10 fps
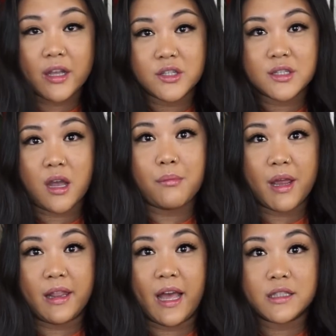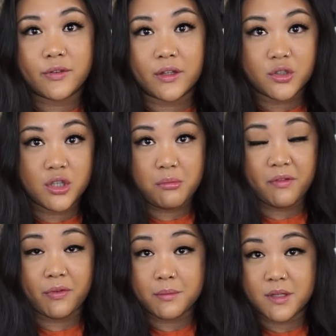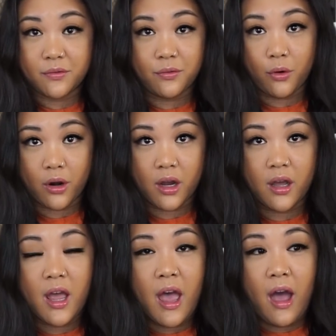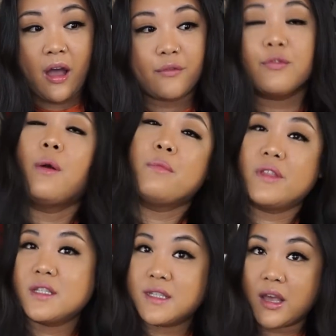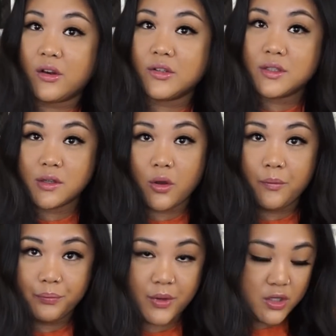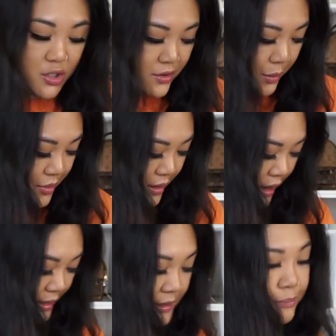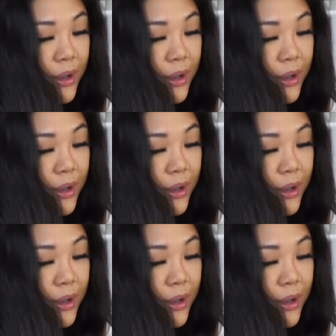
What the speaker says: I just got my last final shipment from Sephora from the sale, so I'm gonna share that with you guys.